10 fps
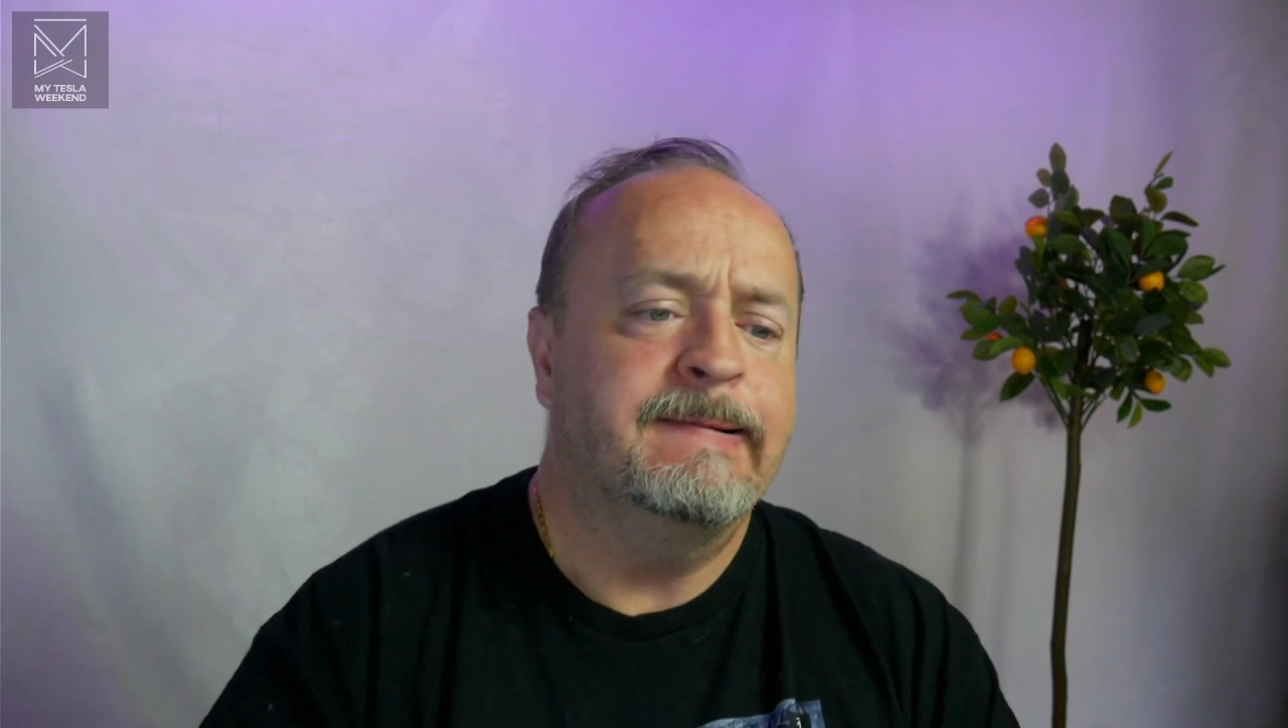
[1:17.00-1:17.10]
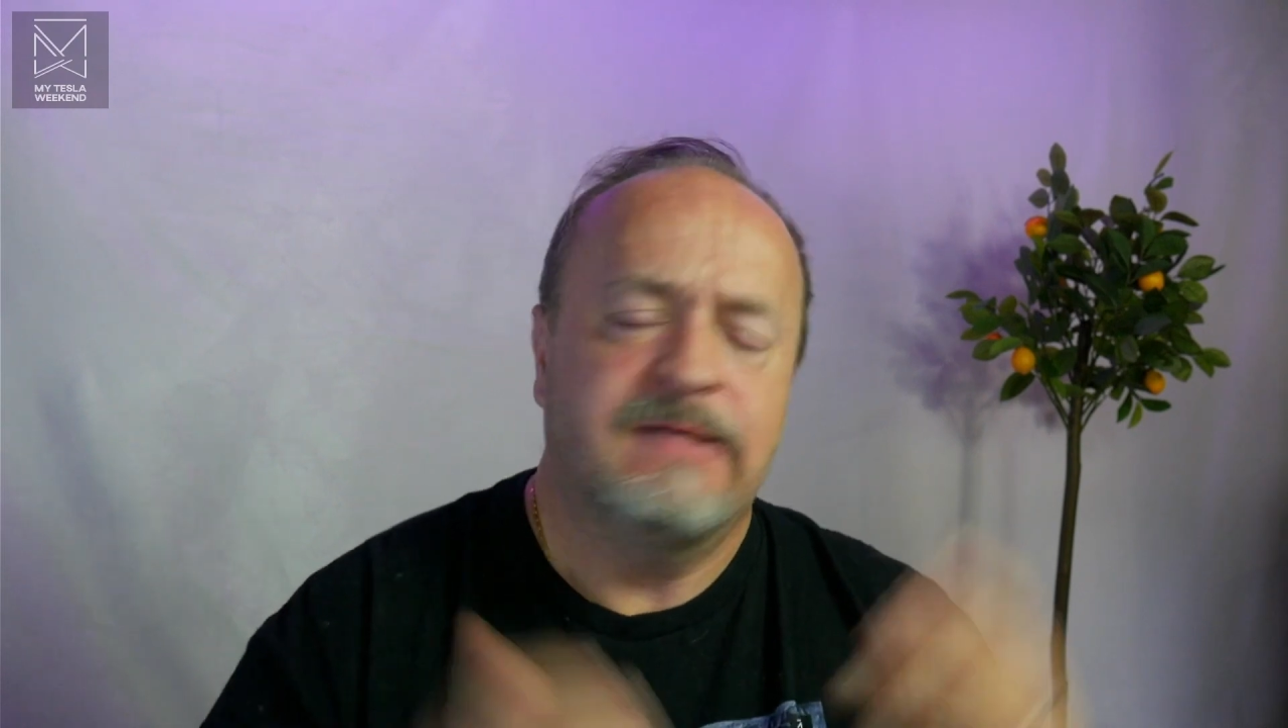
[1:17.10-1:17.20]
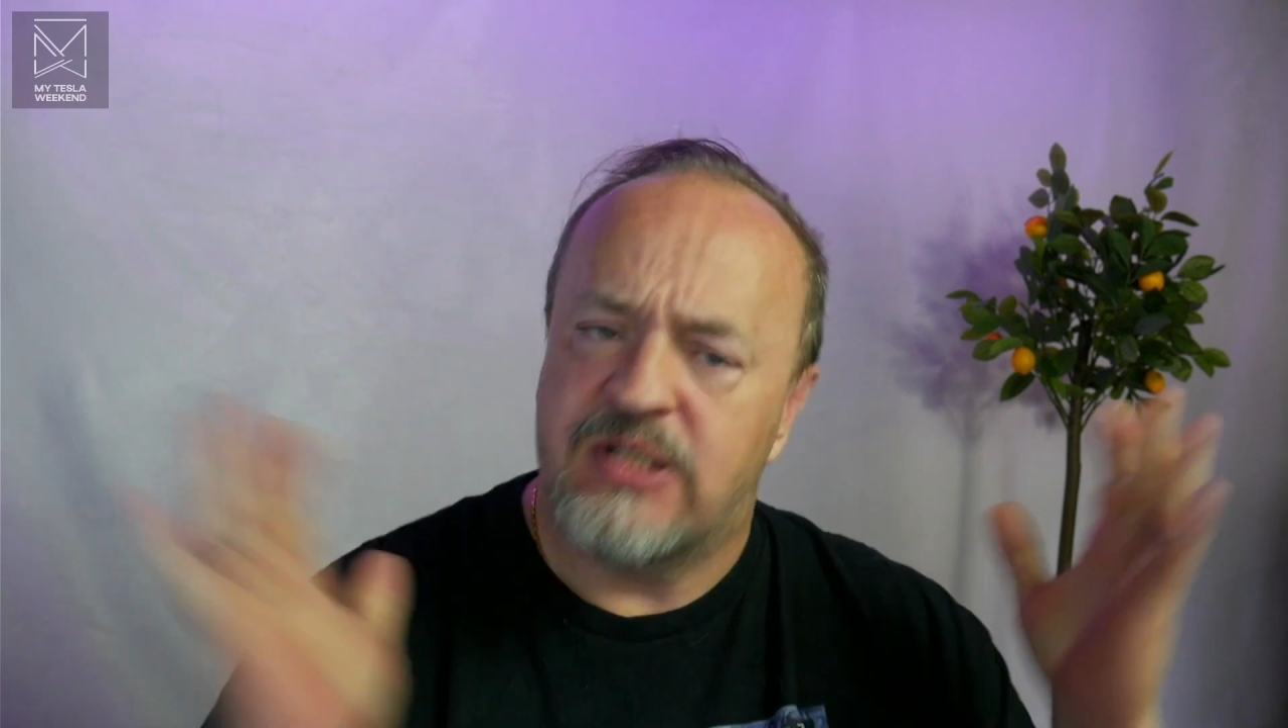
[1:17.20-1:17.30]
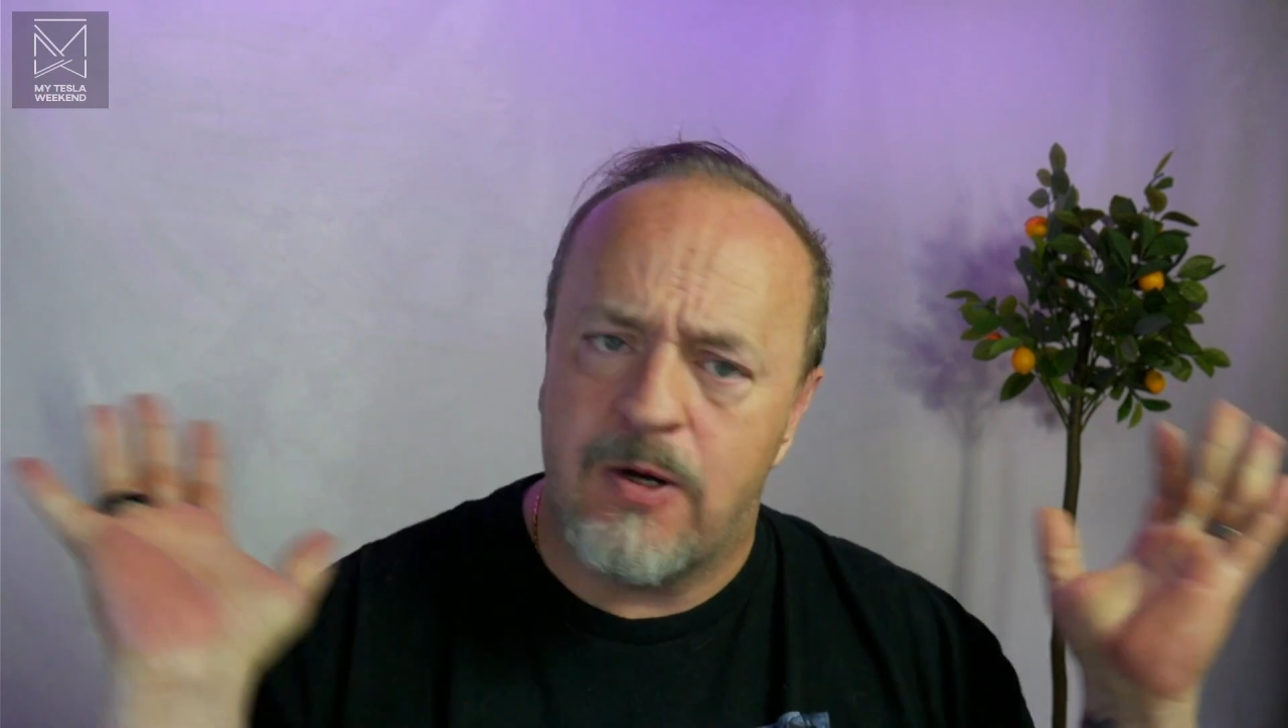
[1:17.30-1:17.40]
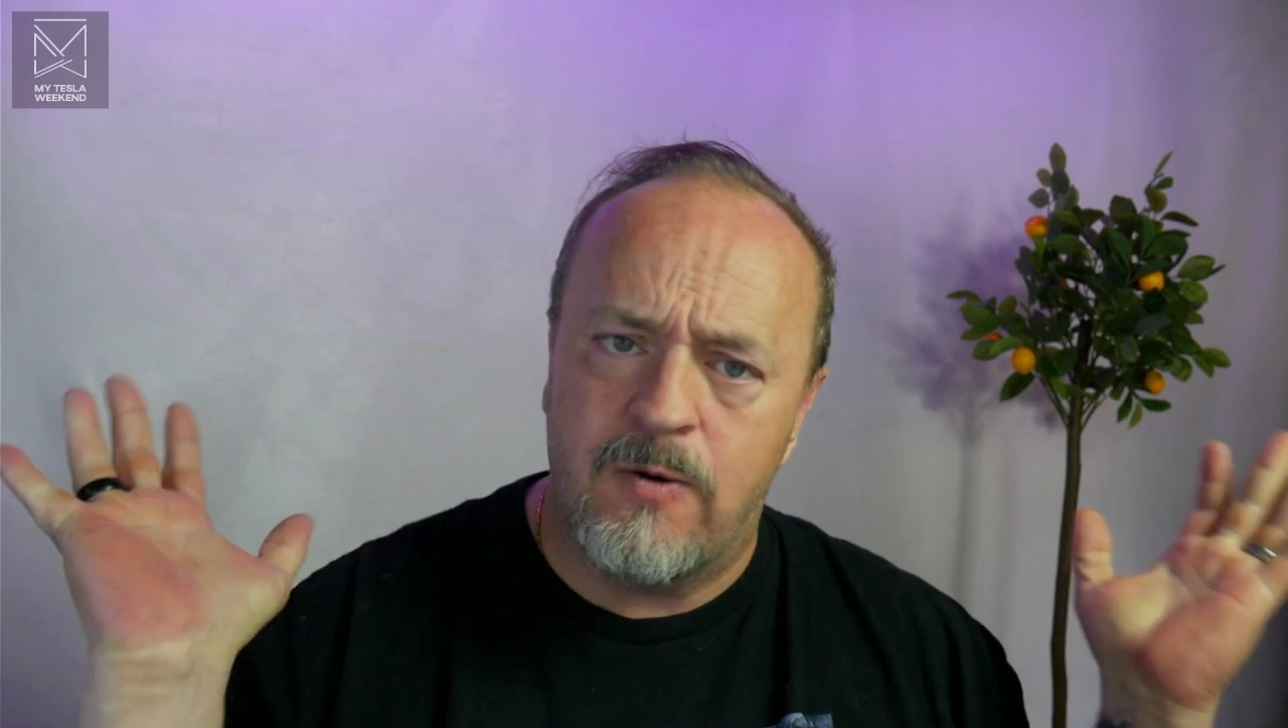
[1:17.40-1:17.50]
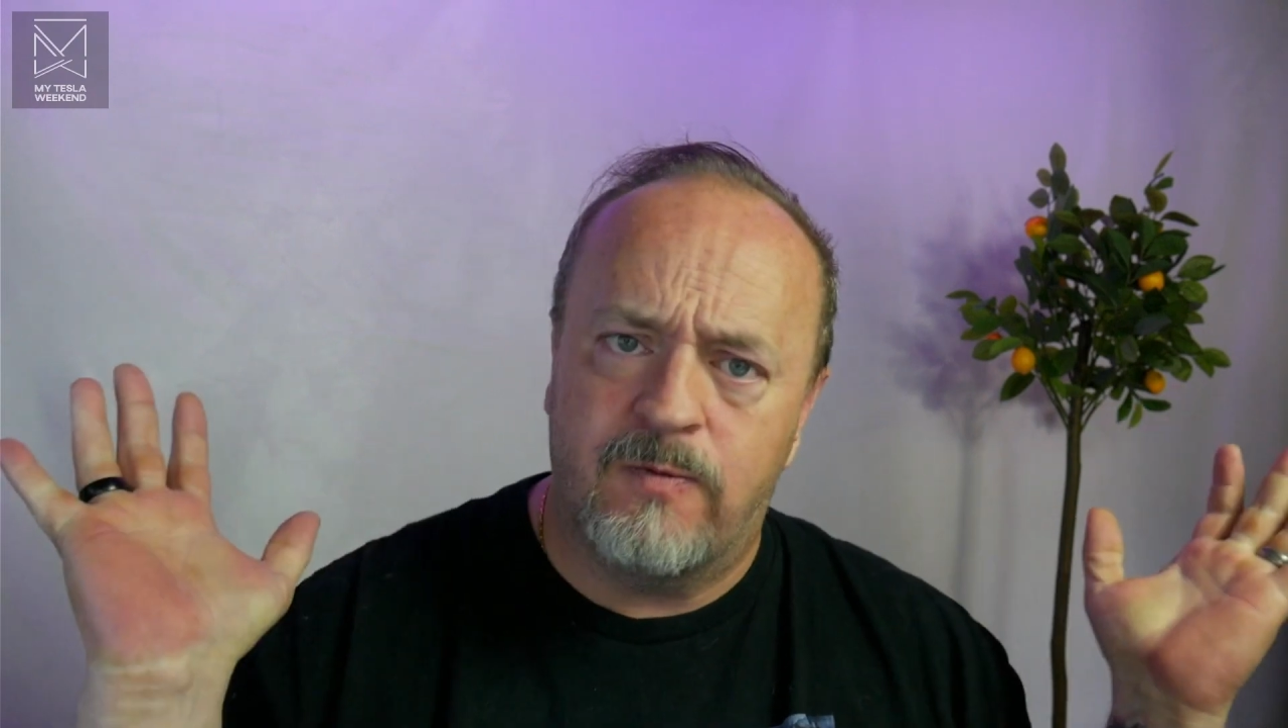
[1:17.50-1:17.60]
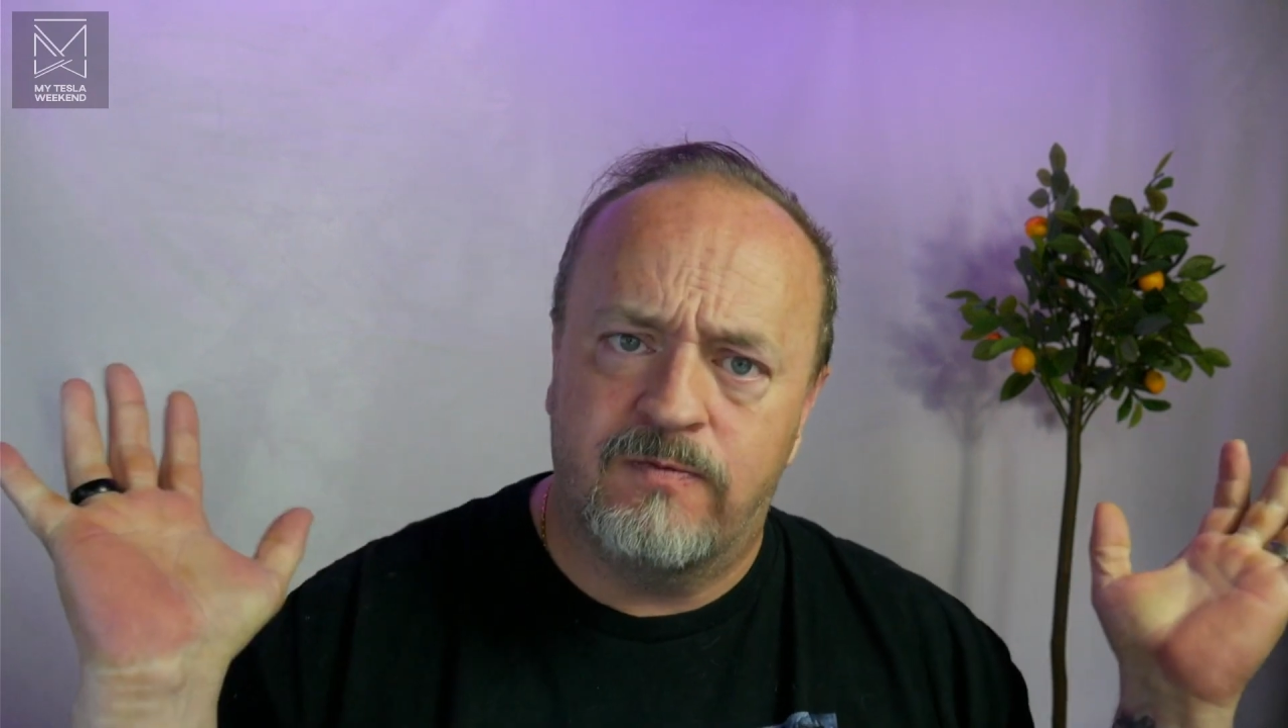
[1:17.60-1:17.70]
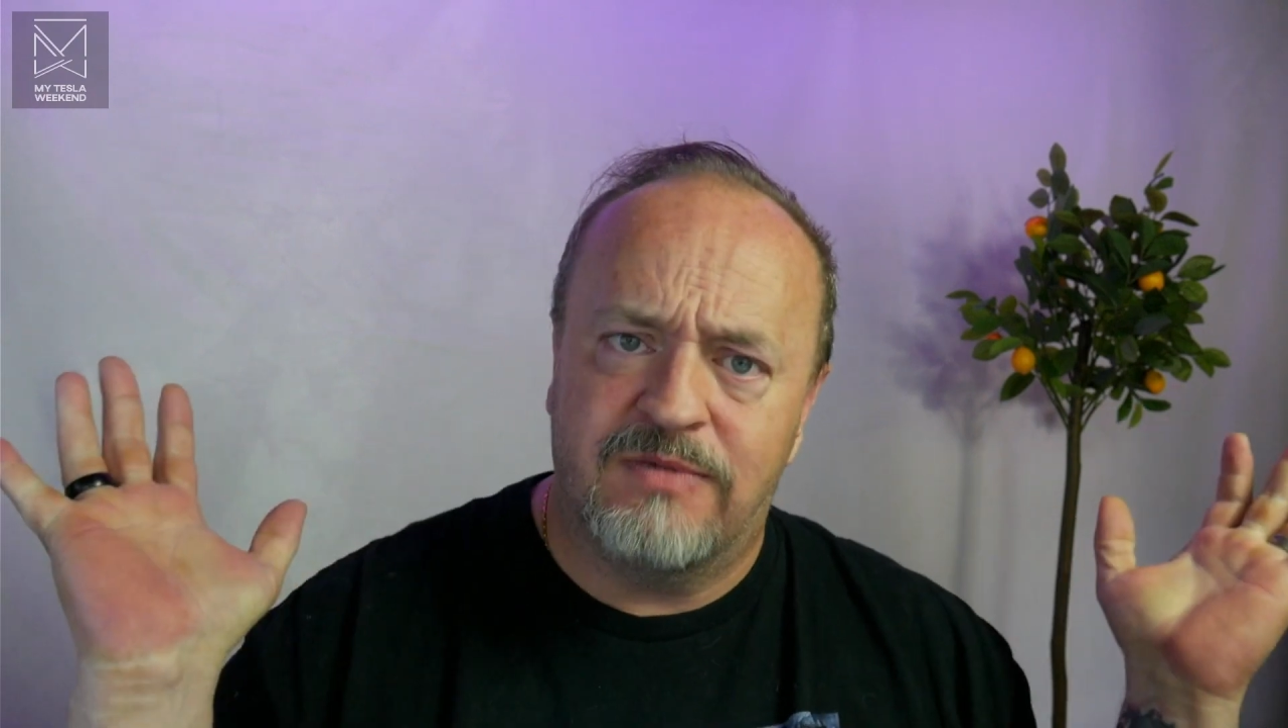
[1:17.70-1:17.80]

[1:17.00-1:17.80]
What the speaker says: So,